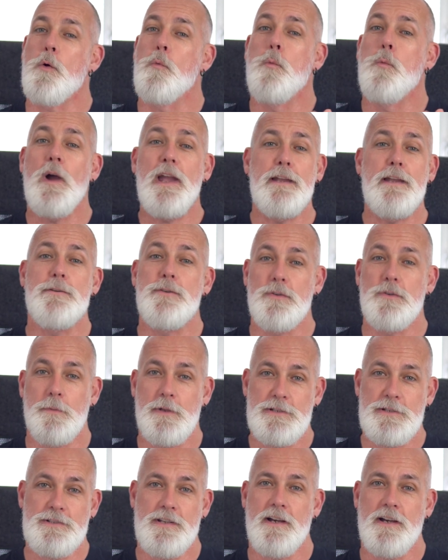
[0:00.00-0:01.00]
way too
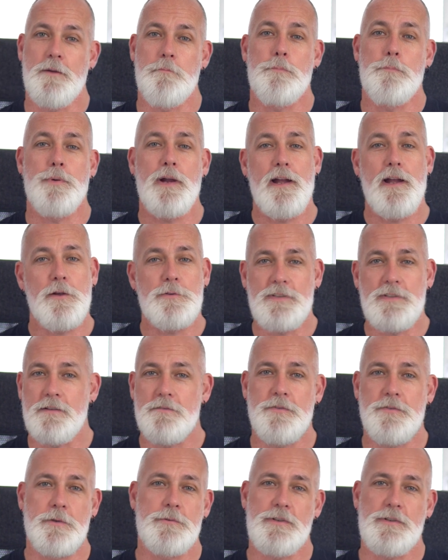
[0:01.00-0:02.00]
much time browsing
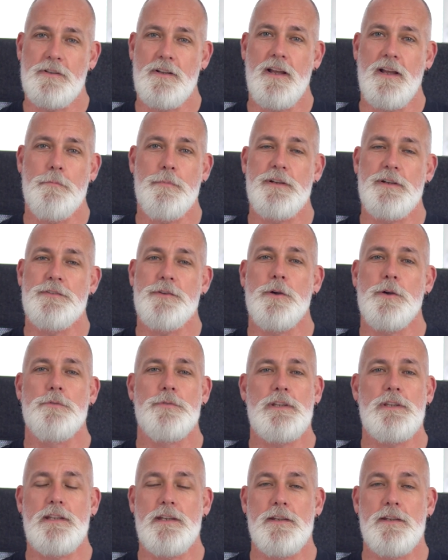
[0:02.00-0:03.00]
photo libraries over
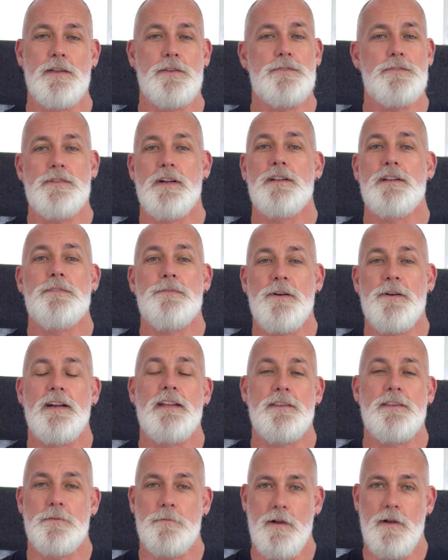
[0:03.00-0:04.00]
the years trying to
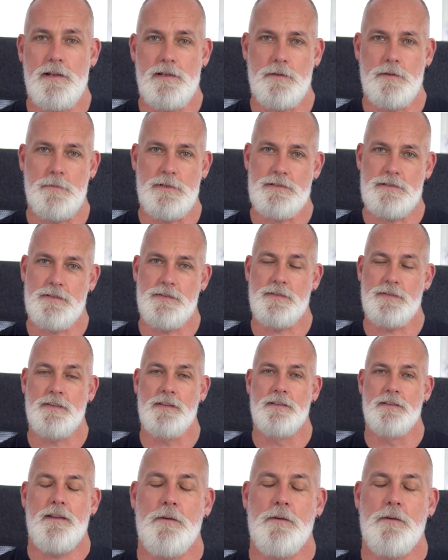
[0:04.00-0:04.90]
find the right images.